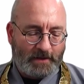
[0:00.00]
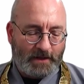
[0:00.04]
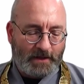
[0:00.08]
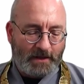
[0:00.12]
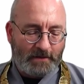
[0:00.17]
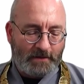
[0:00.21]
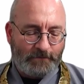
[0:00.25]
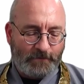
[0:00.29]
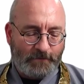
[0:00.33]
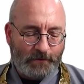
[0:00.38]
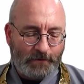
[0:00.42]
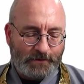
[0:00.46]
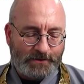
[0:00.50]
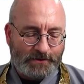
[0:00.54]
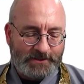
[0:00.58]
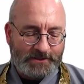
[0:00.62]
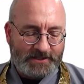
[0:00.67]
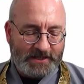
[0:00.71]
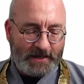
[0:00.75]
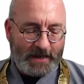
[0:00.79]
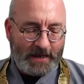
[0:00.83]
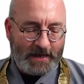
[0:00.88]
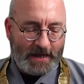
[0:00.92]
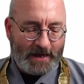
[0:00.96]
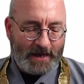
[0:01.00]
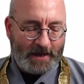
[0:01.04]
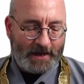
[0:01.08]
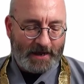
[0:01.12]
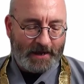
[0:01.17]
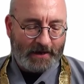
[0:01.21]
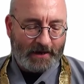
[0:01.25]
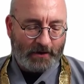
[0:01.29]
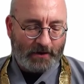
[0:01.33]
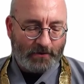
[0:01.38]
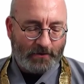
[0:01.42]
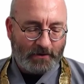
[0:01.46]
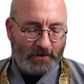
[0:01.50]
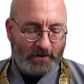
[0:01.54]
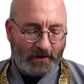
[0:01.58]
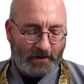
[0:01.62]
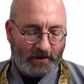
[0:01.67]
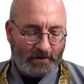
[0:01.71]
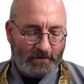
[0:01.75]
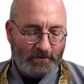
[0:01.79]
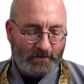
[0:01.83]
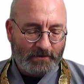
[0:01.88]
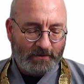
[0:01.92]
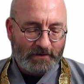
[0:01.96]
If you see high or
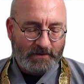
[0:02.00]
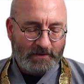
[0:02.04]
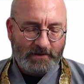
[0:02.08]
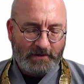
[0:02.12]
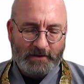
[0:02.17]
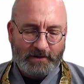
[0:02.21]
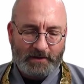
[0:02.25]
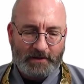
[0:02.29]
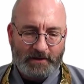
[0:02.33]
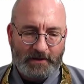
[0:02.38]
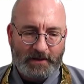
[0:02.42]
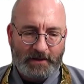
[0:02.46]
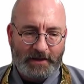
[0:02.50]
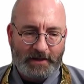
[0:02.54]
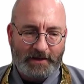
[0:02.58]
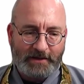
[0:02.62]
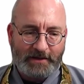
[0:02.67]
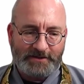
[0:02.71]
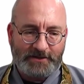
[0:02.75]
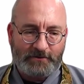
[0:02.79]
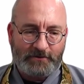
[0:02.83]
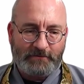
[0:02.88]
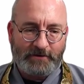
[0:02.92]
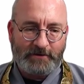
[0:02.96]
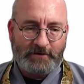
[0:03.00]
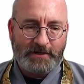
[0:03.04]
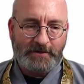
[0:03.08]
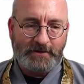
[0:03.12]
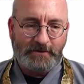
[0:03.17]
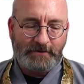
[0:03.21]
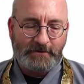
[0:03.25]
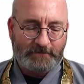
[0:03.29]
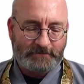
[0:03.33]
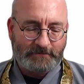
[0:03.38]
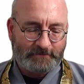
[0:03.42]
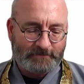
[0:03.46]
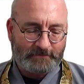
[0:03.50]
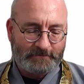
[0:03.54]
low, it isn't real.